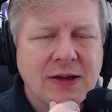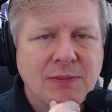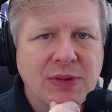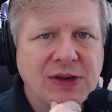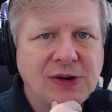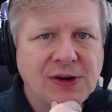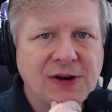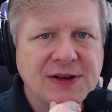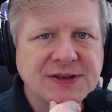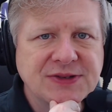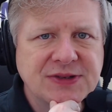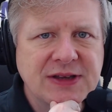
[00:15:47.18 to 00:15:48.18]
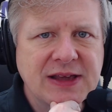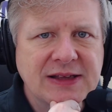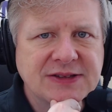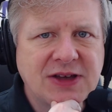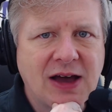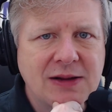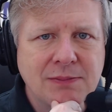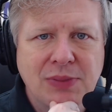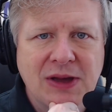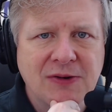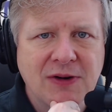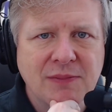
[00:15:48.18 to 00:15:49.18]
because it's gotten
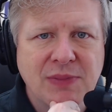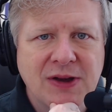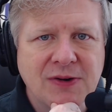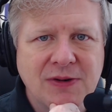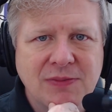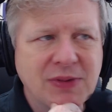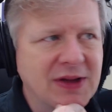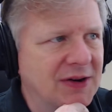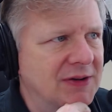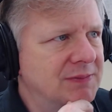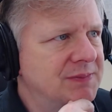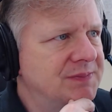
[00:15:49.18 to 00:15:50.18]
better and better and better.